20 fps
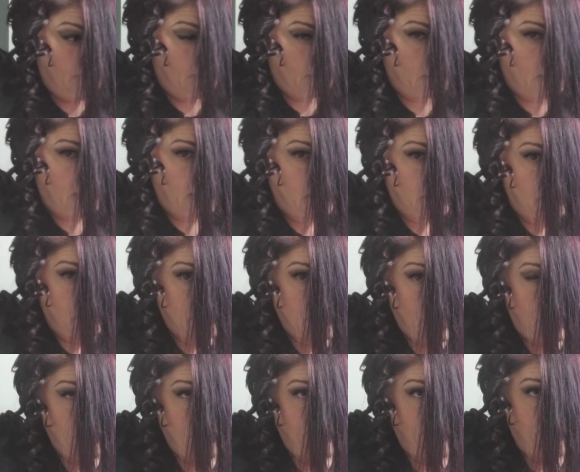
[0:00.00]
like some
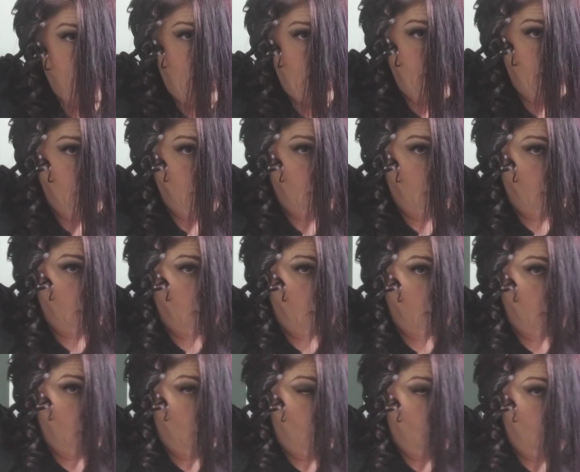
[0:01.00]
type of
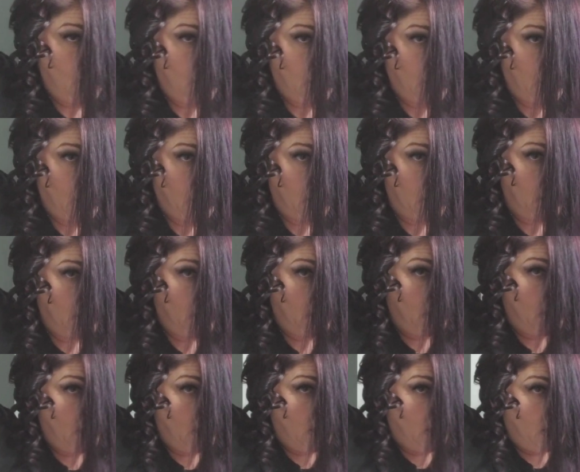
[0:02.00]
vinyl or
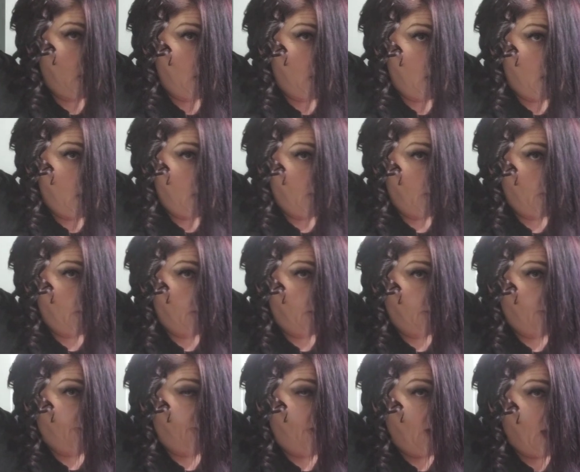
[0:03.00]

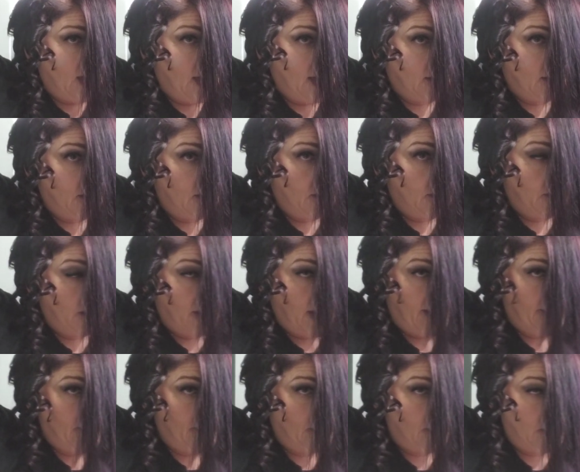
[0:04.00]
vegan
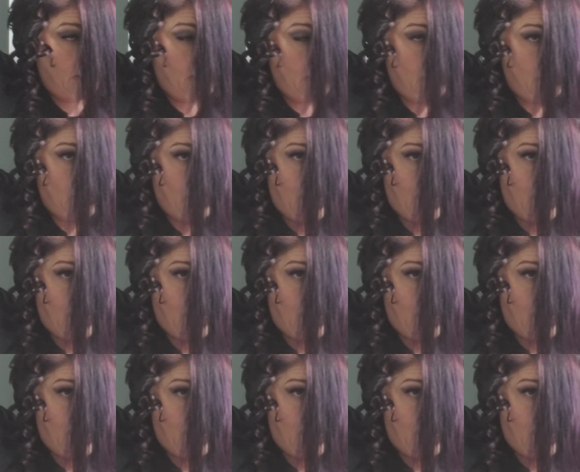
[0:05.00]
leather, or